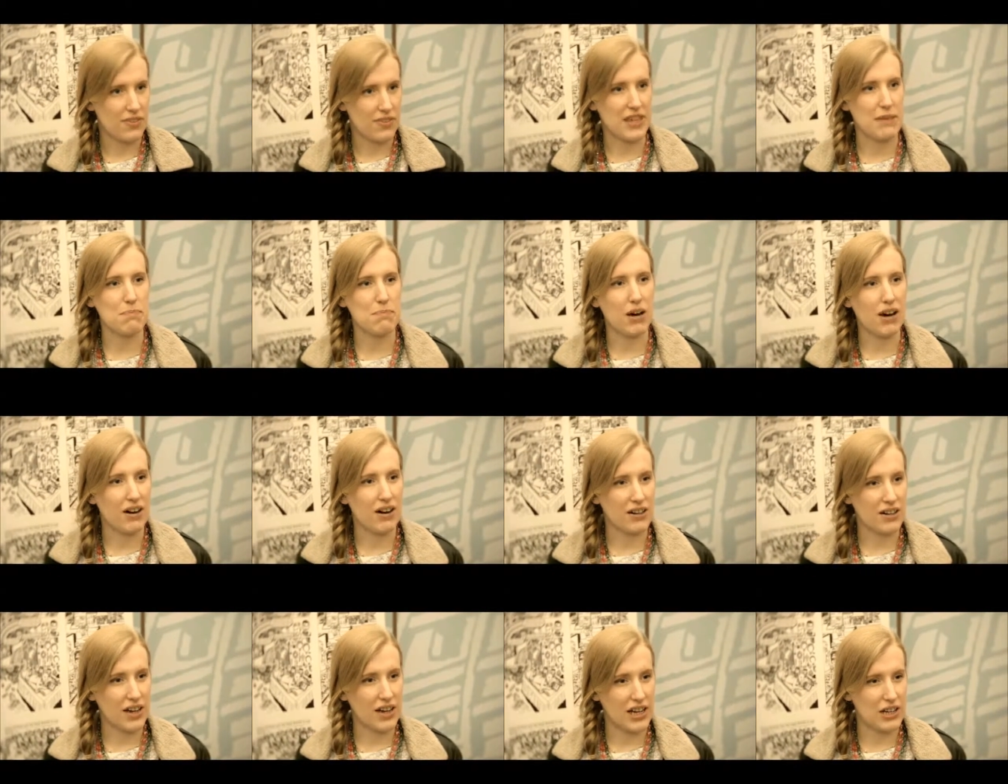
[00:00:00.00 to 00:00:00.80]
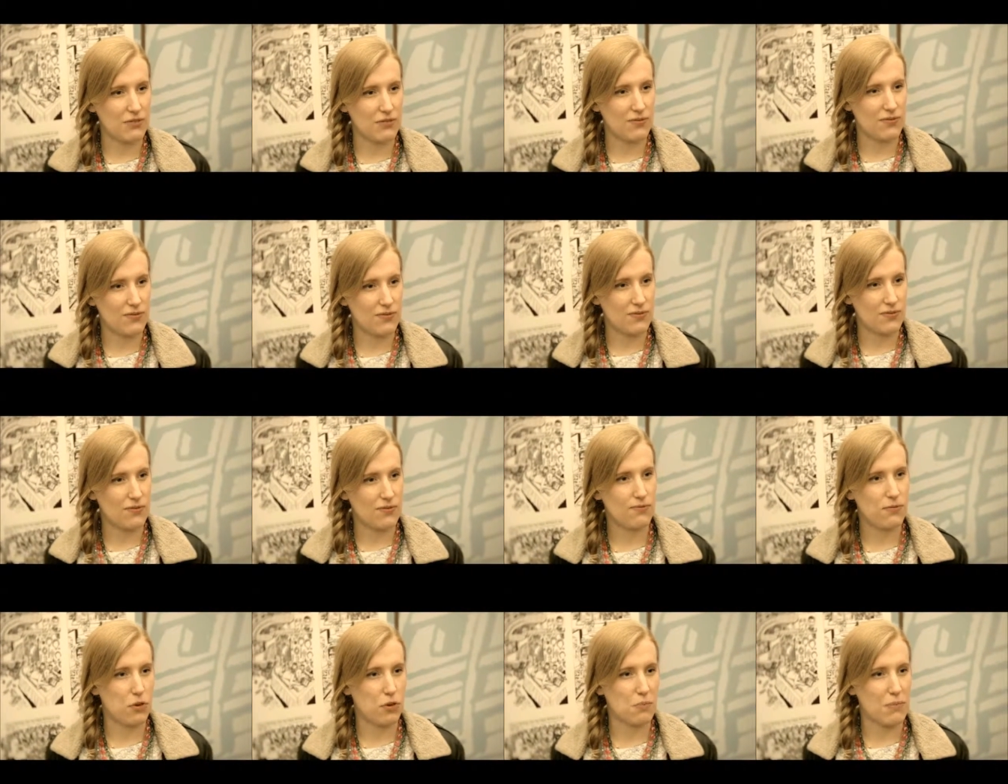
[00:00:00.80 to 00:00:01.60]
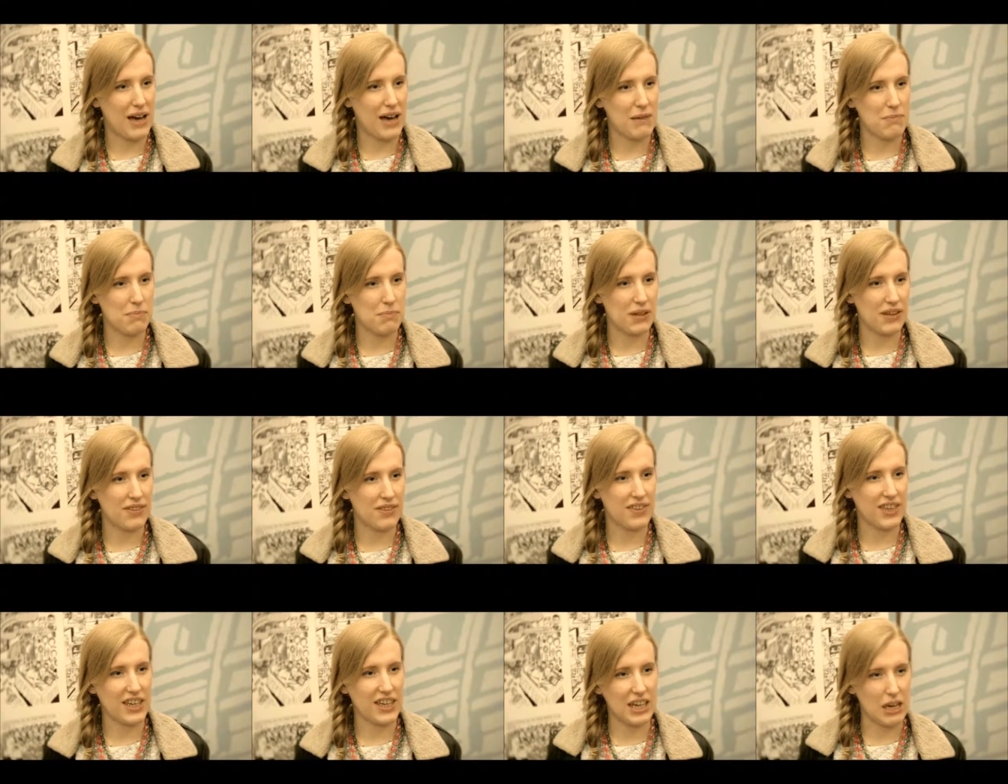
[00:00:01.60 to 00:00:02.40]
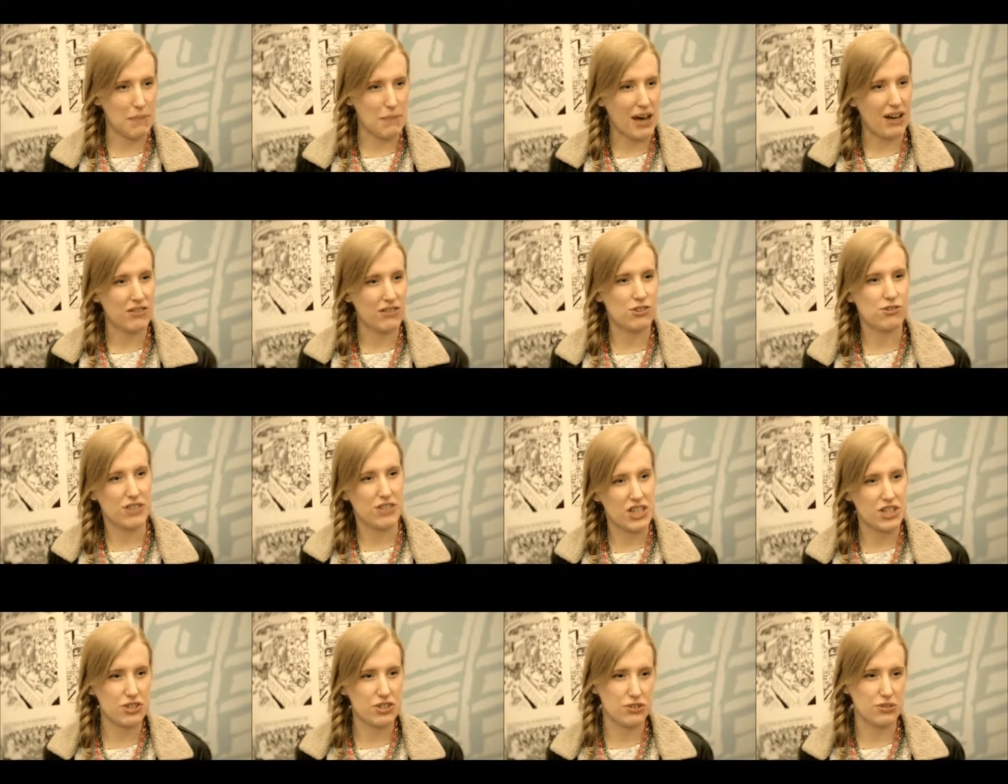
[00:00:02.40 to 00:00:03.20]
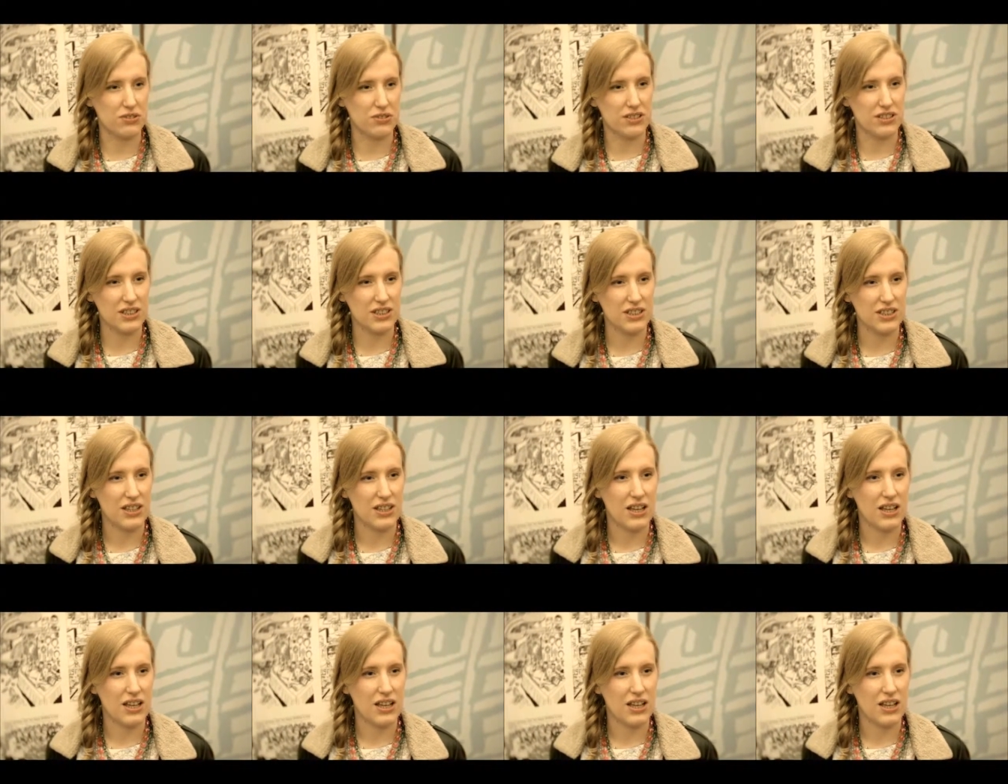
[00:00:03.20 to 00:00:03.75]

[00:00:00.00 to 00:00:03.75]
theme park kind of format, but thinking about traditional